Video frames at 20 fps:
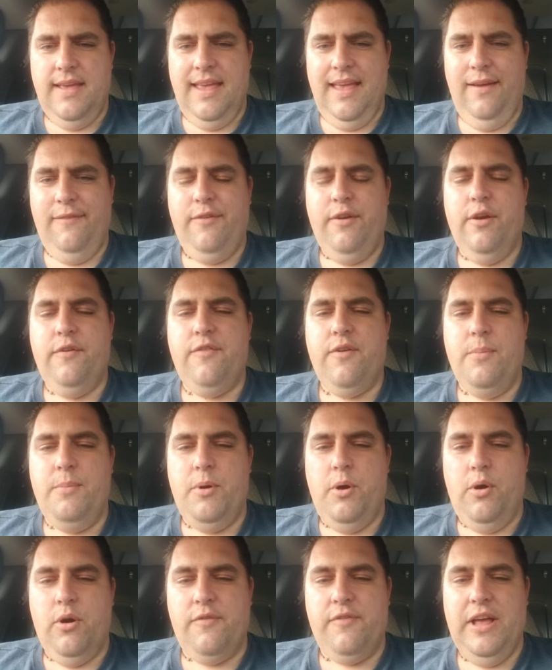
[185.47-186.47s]
If you're from
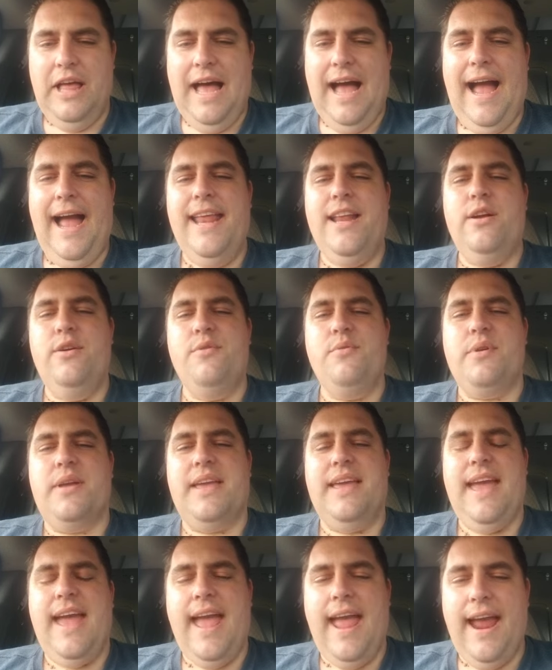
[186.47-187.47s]
Orville, I don't
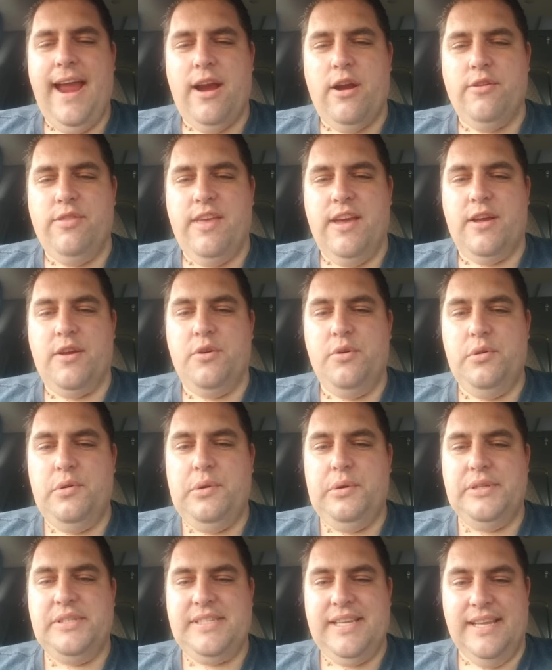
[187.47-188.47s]
care that
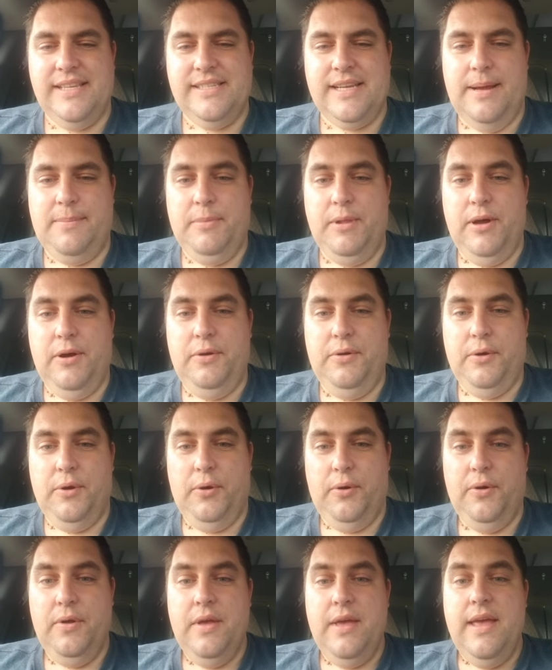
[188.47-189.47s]
Google says I'm
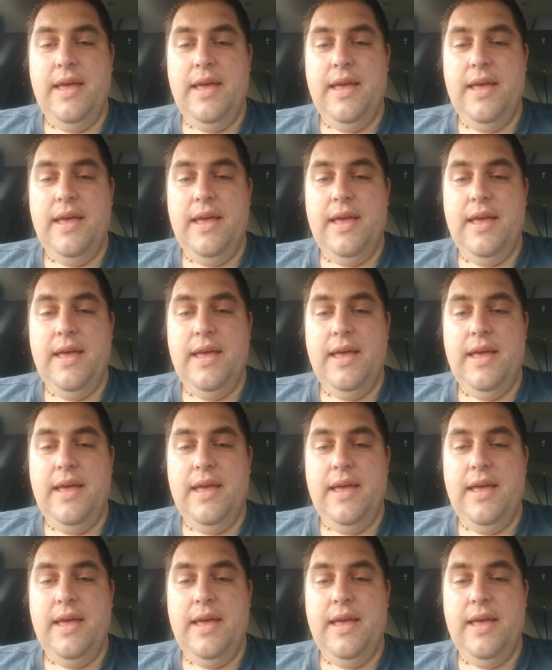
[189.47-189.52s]
local.